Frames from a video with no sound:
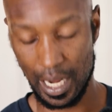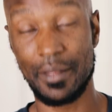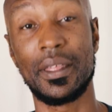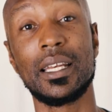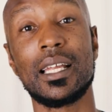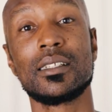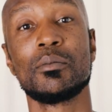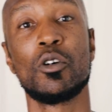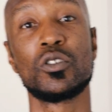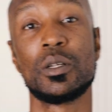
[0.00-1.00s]
I think that's the
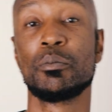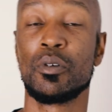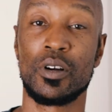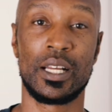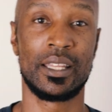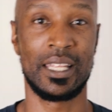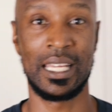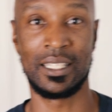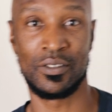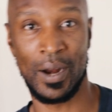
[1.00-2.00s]
most important
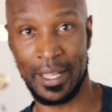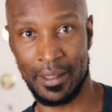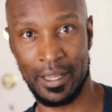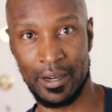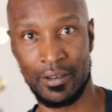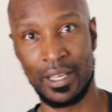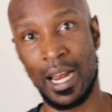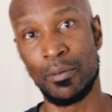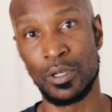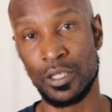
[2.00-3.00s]
things right there that
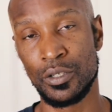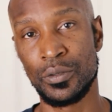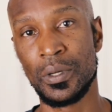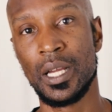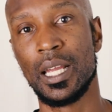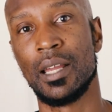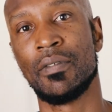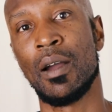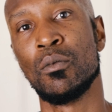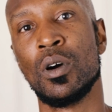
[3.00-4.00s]
I would do
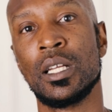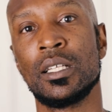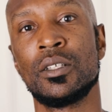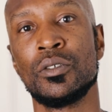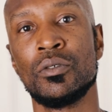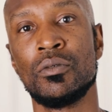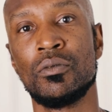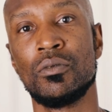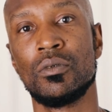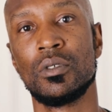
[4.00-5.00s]
if I wanted
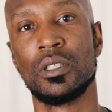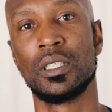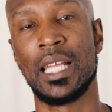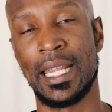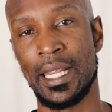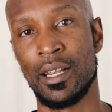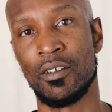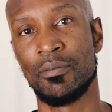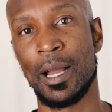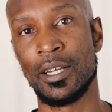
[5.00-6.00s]
to take care
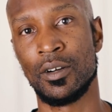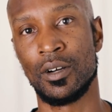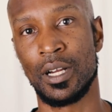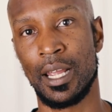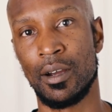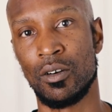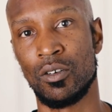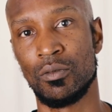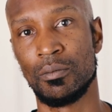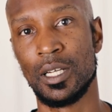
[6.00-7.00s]
of my dog at
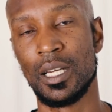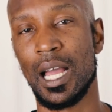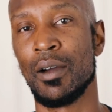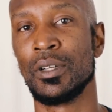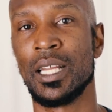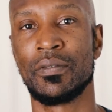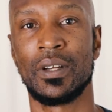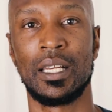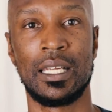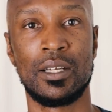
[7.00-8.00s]
home. I would
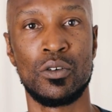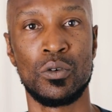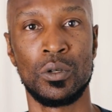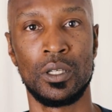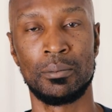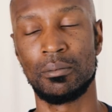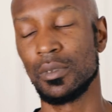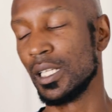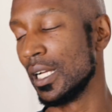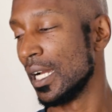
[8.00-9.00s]
definitely cool them.
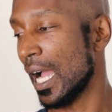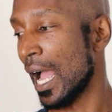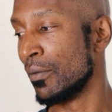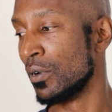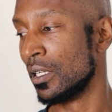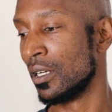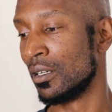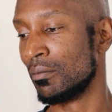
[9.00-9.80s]
I would